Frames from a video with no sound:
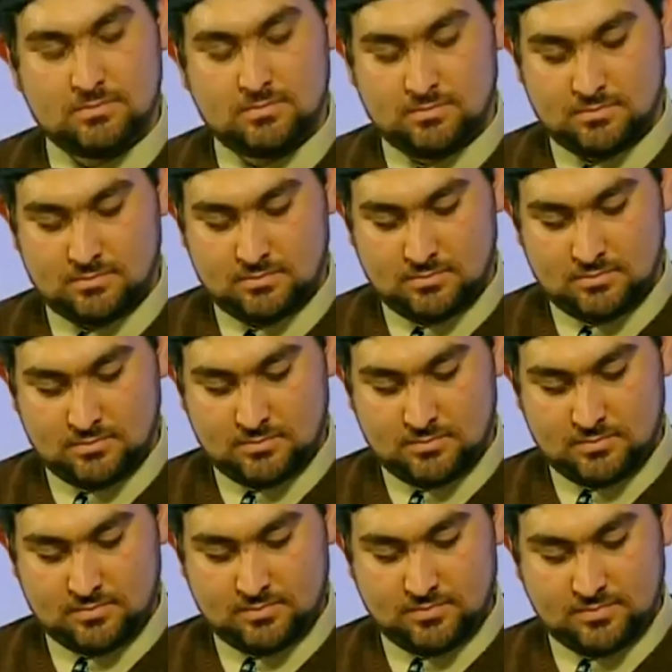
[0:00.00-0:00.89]
yeah?
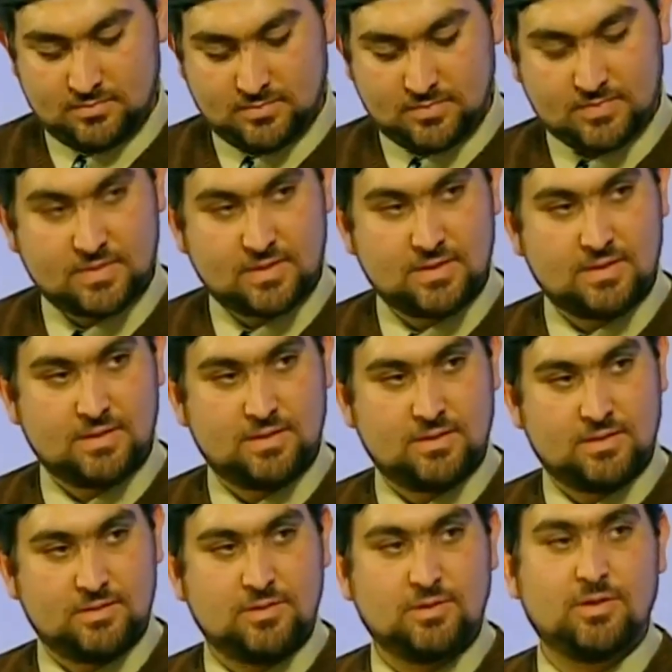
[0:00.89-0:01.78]

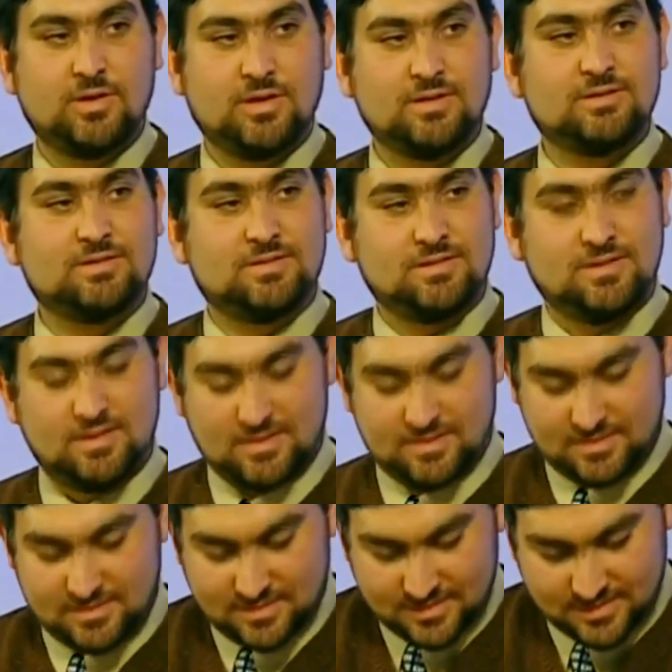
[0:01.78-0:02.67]
No,
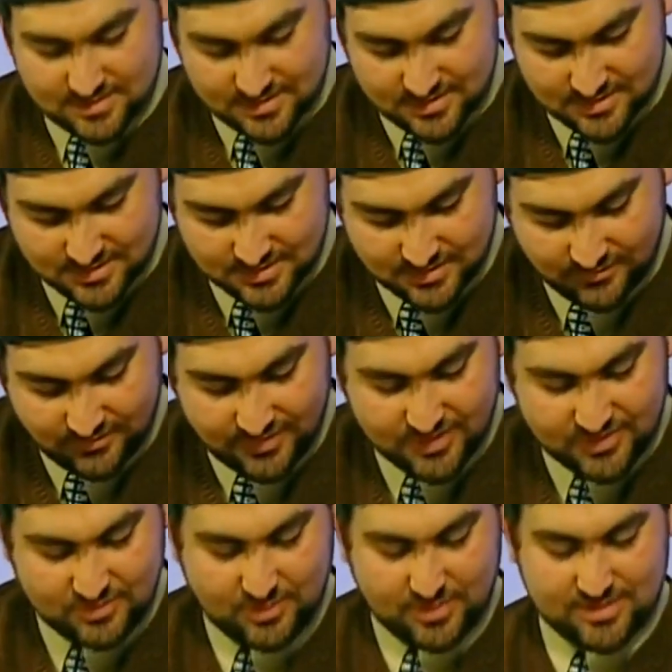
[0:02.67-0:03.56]
the
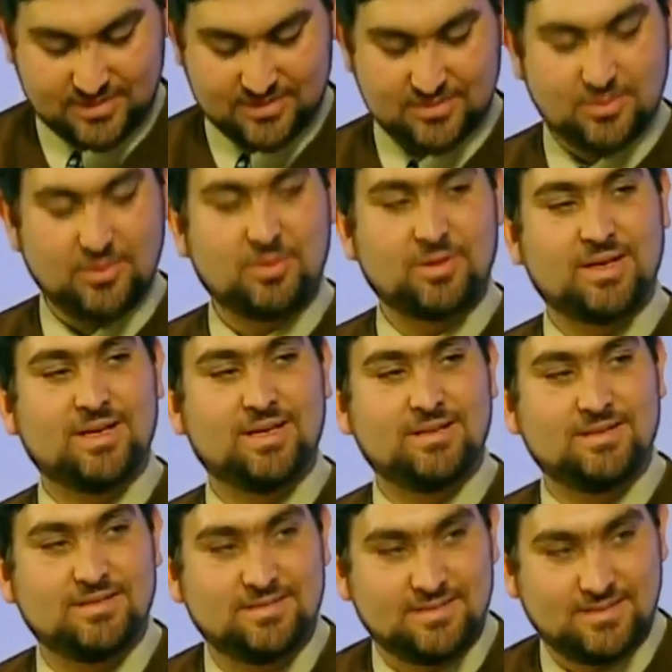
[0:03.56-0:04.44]
first one is
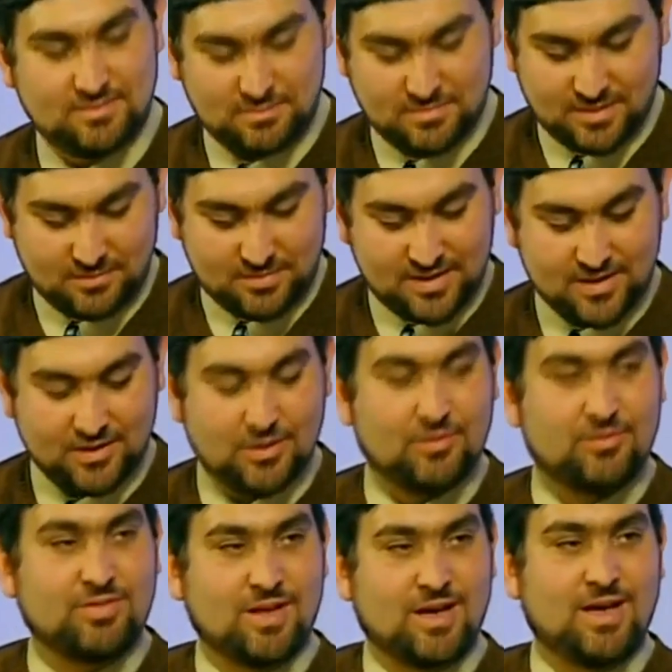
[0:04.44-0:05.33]
okay, the meaning
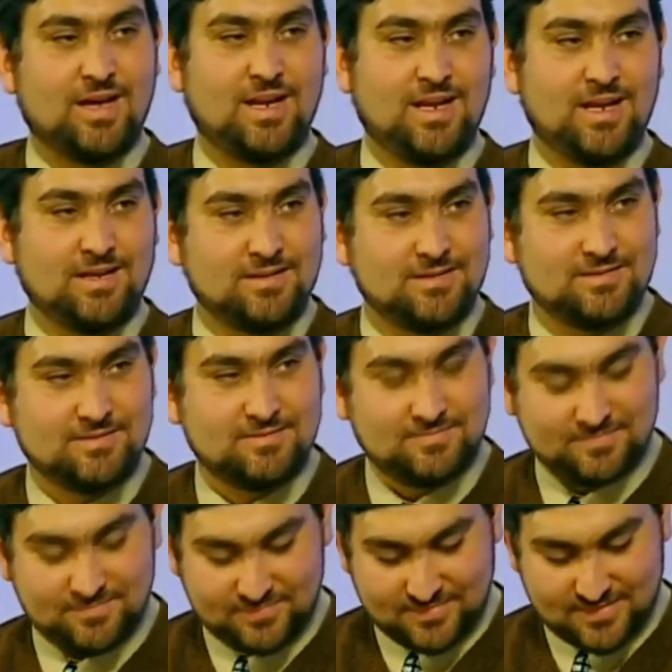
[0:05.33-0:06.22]
of Thaqalan.
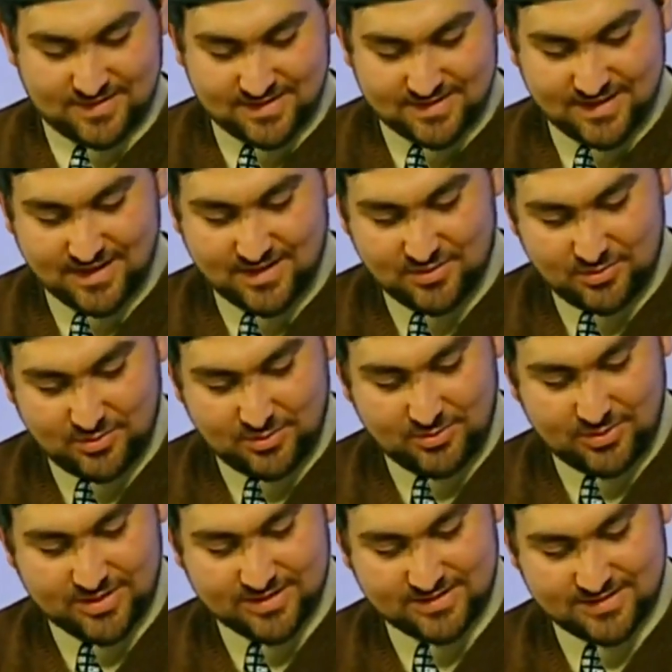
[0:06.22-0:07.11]
Yes. The second
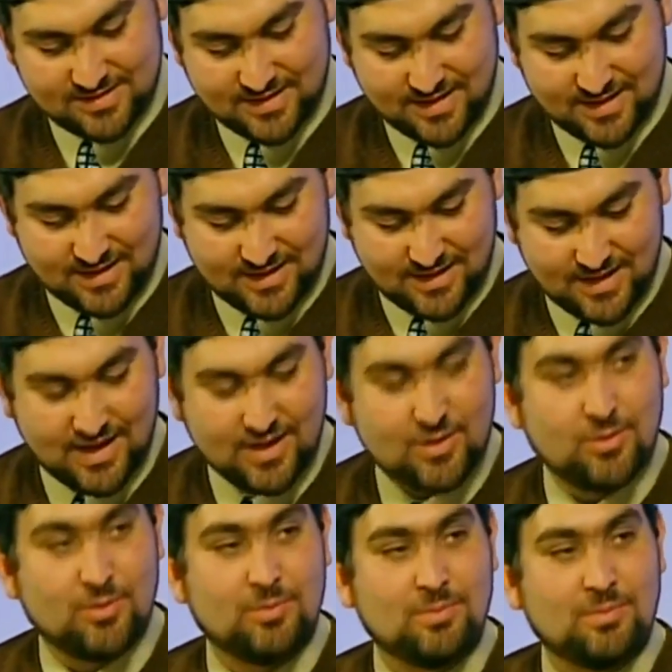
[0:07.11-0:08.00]
one was
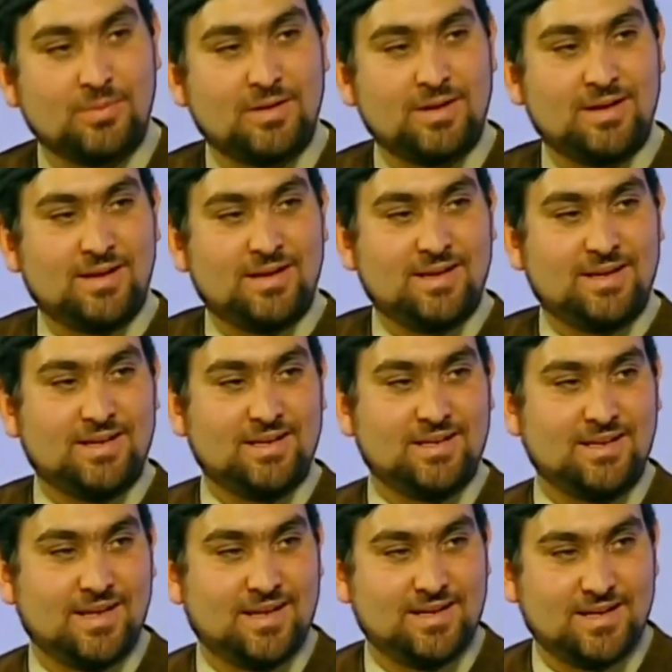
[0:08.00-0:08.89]
LAKUM.
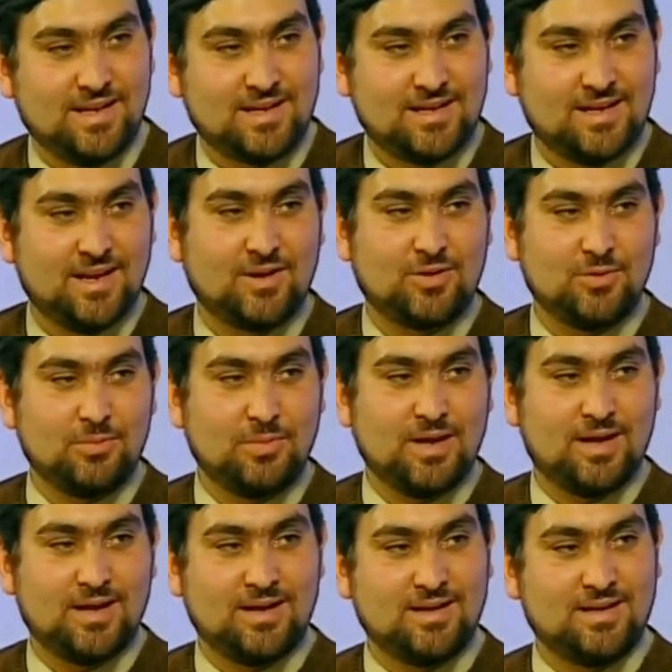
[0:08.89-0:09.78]
And not
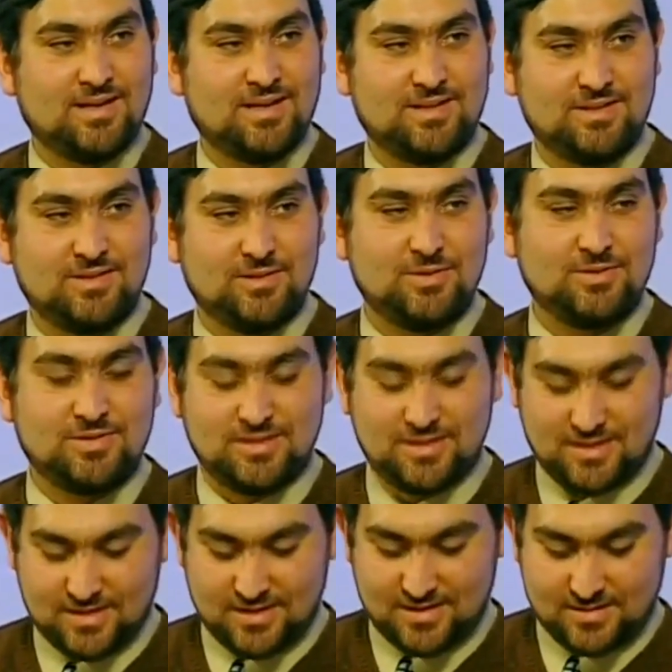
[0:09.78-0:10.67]
lakuma, it used the...